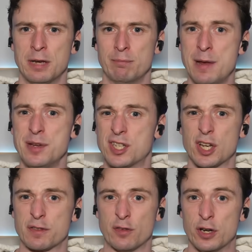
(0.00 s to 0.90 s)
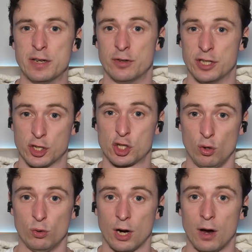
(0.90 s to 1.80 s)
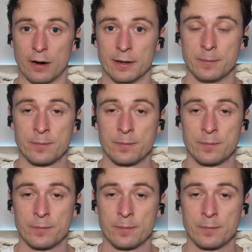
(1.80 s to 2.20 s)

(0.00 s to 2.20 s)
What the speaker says: maybe 6 foot even. He's a tall guy.